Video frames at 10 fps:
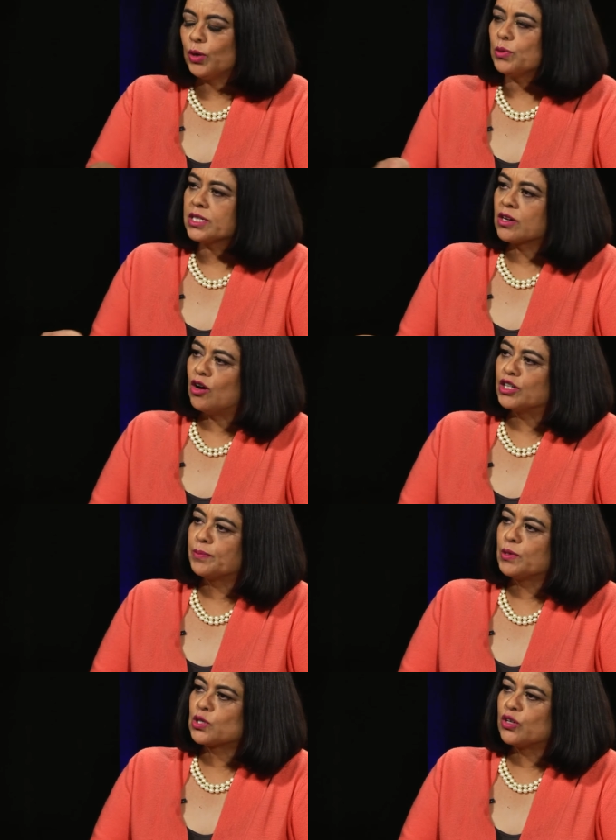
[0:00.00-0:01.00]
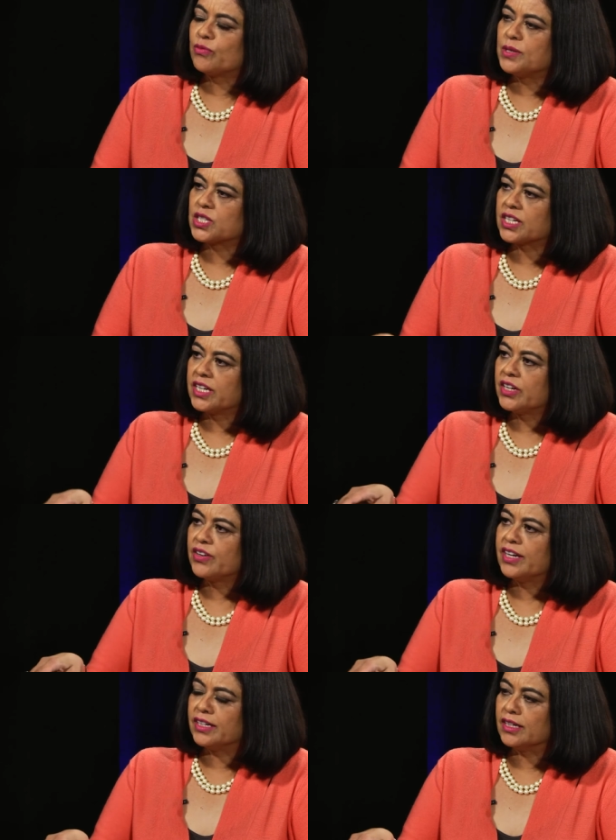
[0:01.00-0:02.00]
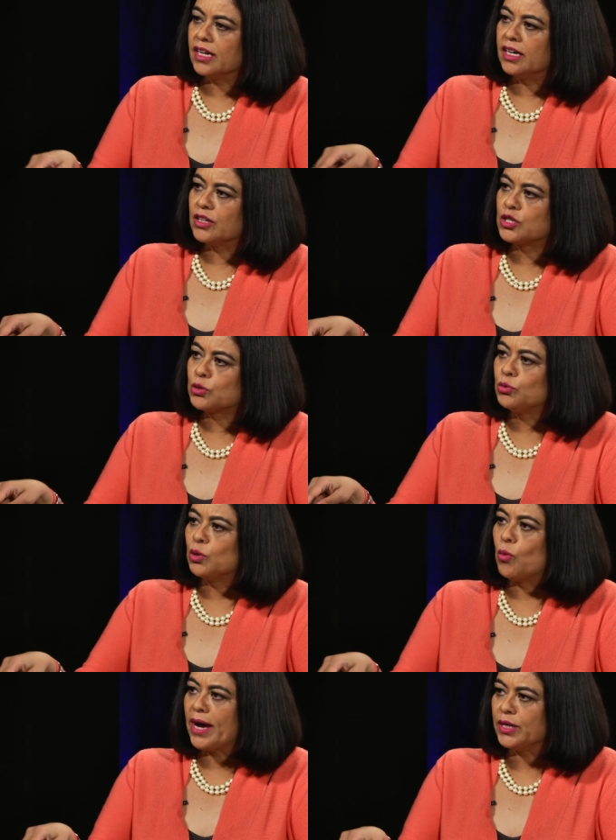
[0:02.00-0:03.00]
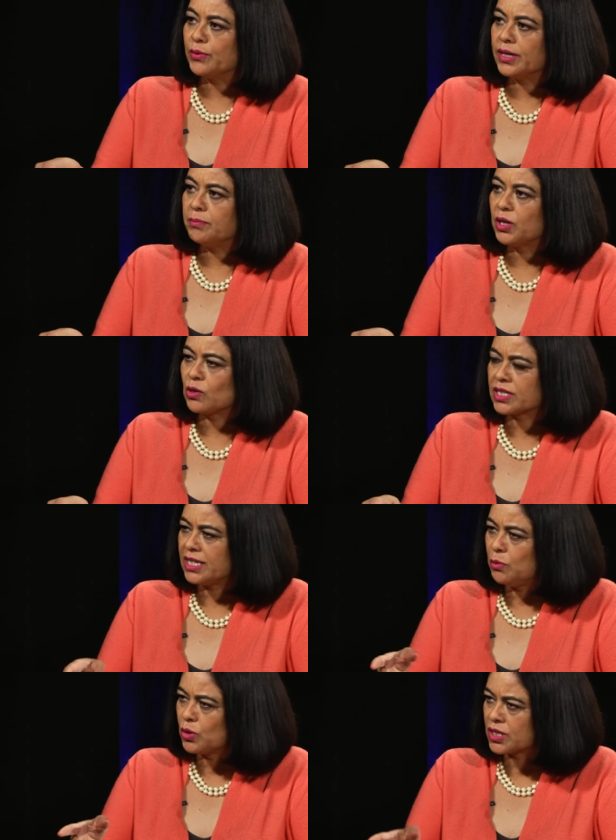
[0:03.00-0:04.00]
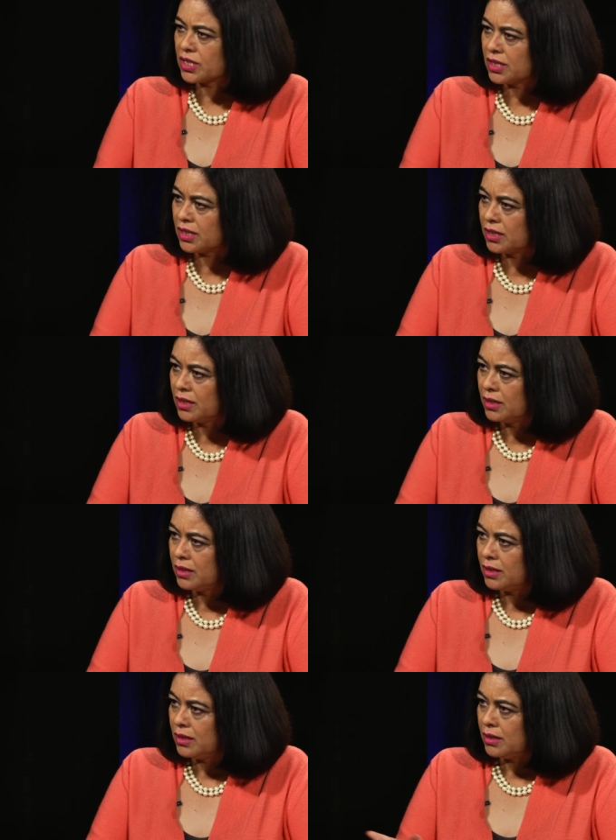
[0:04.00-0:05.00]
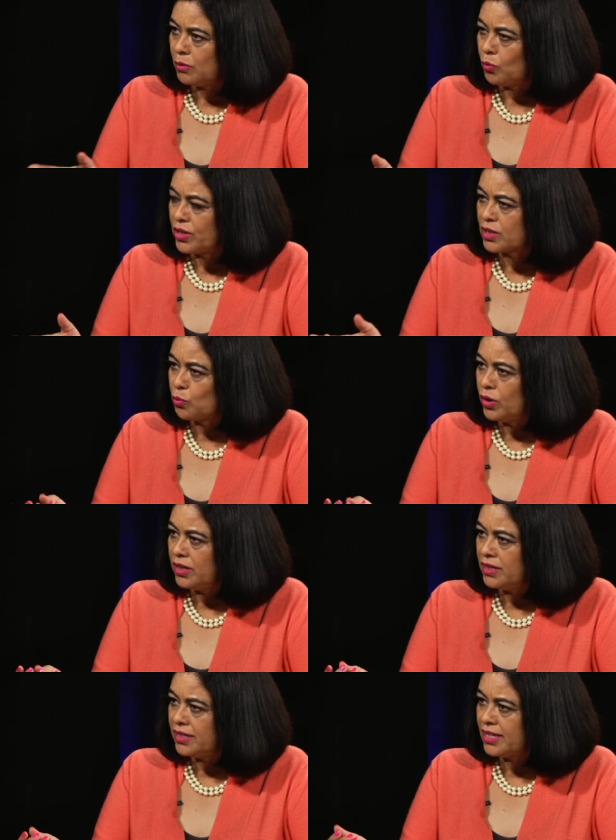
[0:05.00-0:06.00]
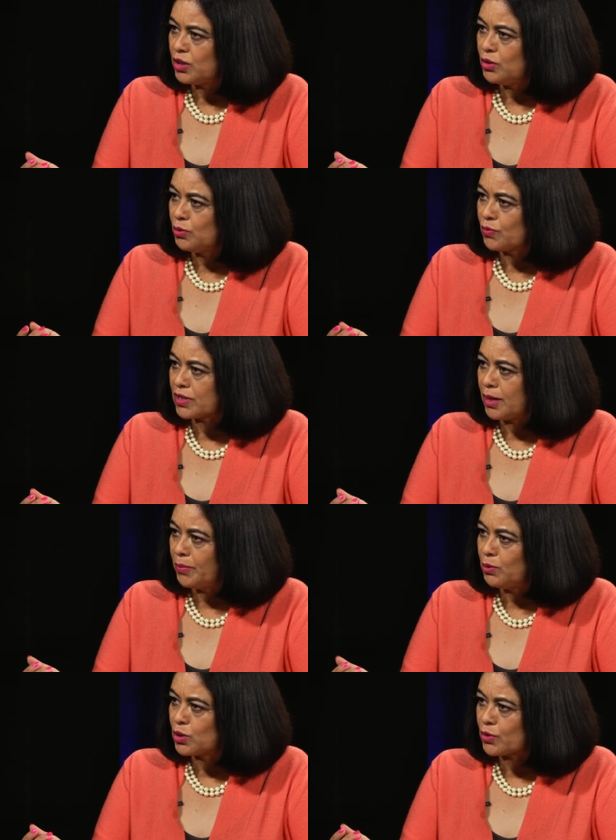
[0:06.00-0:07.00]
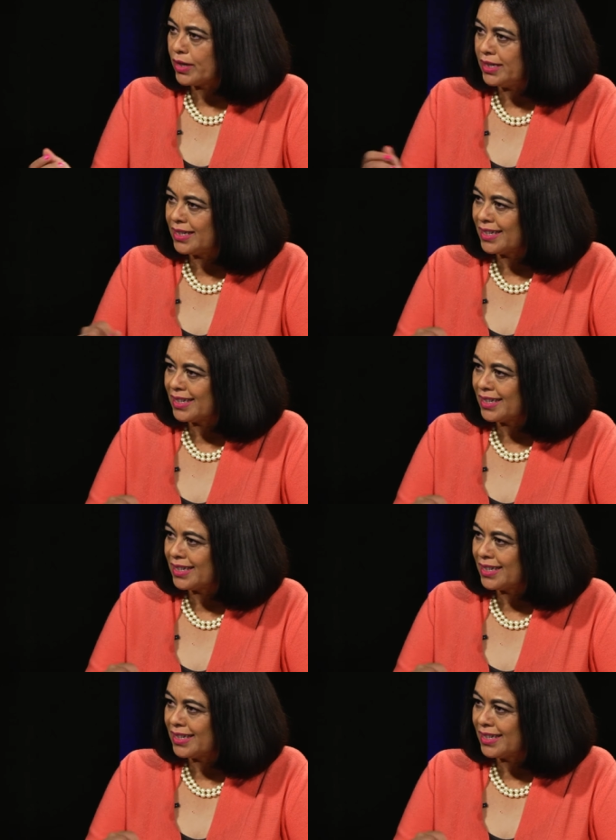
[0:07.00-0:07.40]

what was the contribution of Mr. Kirigin uh, to the winery? Because he was a, what is a word that you use for somebody who's trained? He's an